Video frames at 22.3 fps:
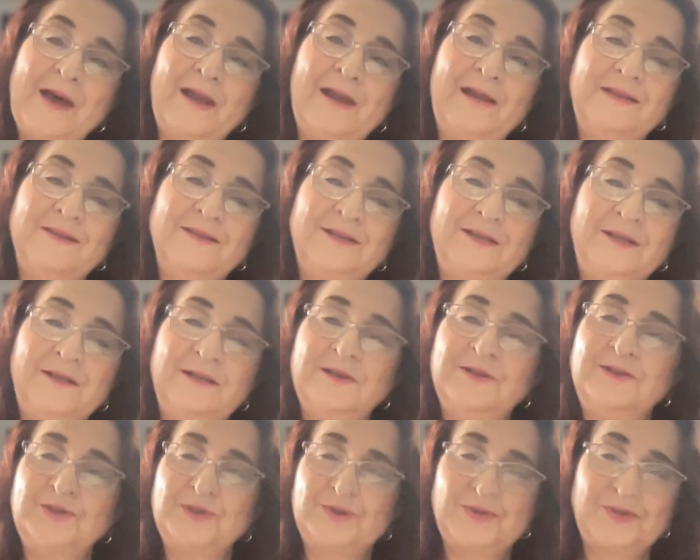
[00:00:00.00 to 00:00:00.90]
I see
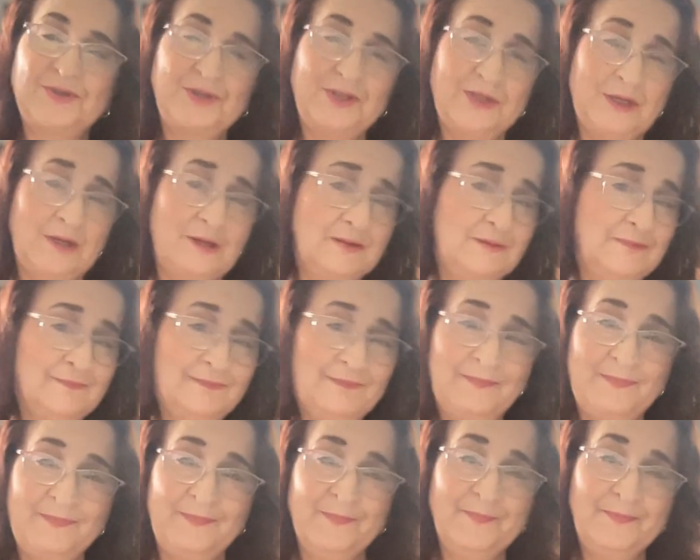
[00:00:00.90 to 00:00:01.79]
that you're still
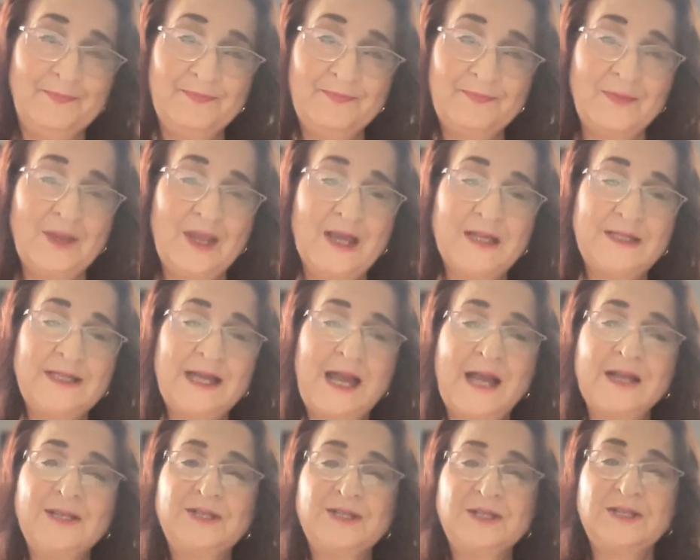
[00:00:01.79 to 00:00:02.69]

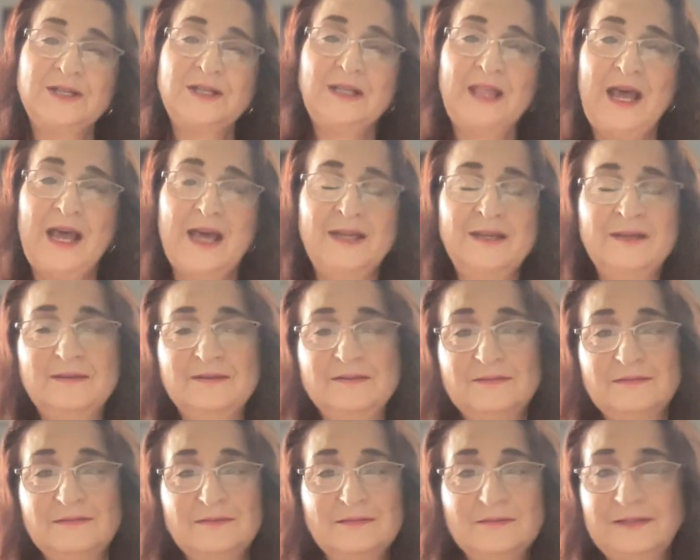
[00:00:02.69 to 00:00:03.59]
attached to that
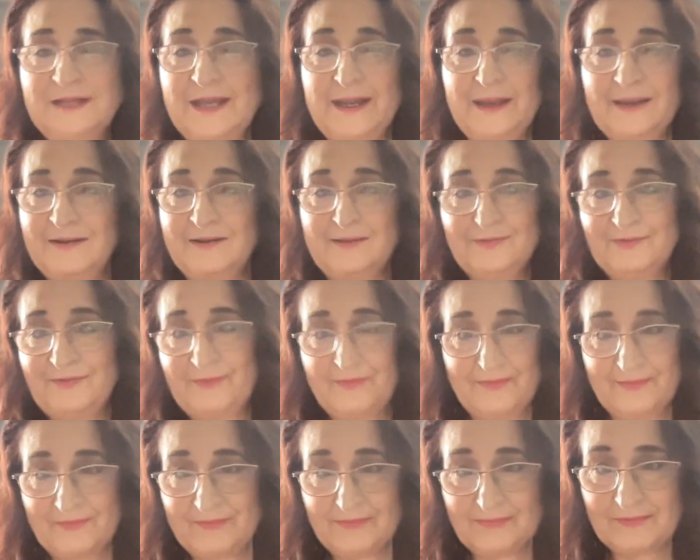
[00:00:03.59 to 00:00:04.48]
negative
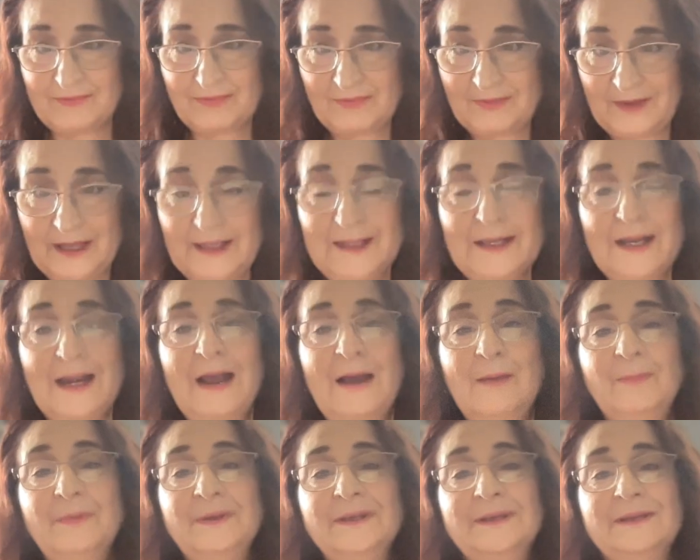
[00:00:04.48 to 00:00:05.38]
thing that
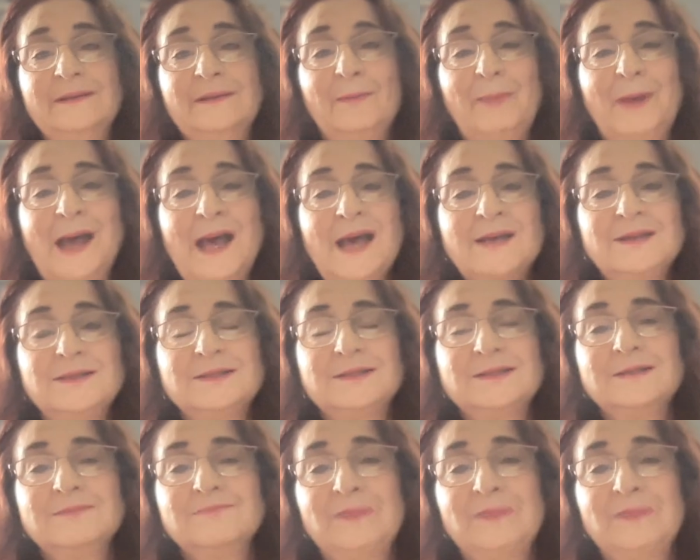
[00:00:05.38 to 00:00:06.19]
happened in the past.